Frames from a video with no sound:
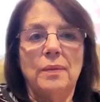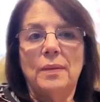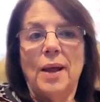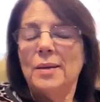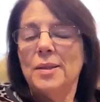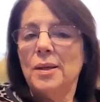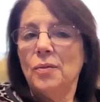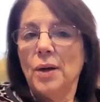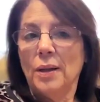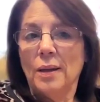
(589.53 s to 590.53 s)
That's it,
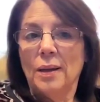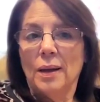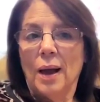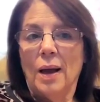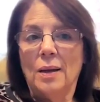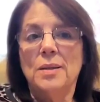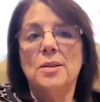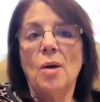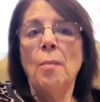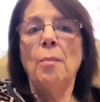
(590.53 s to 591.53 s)
really.
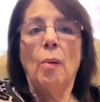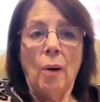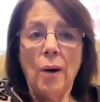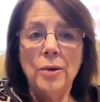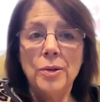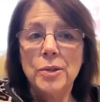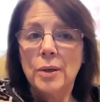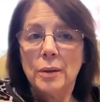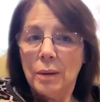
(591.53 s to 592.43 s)
Some bars,